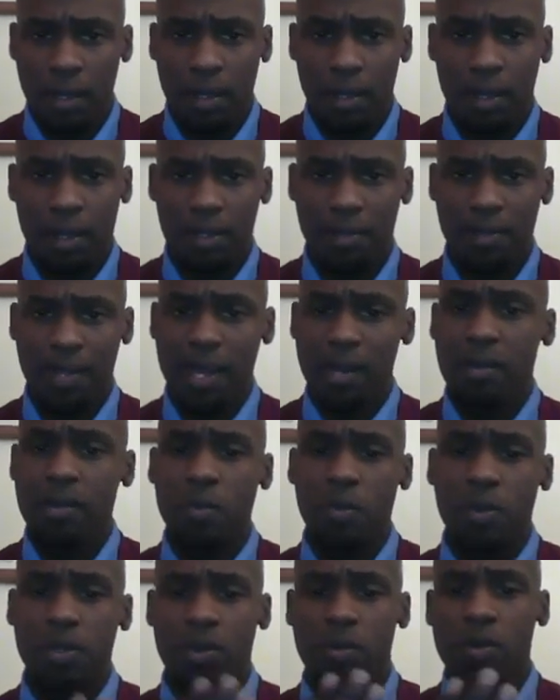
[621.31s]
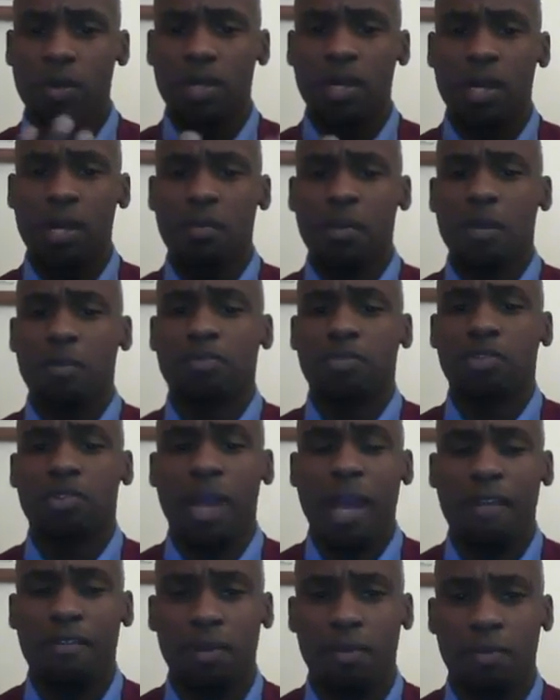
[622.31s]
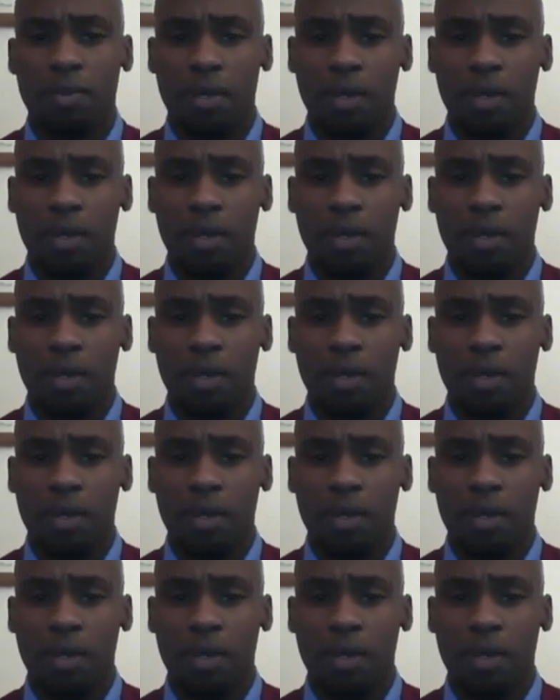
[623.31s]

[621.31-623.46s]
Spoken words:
Not only with oncoming traffic,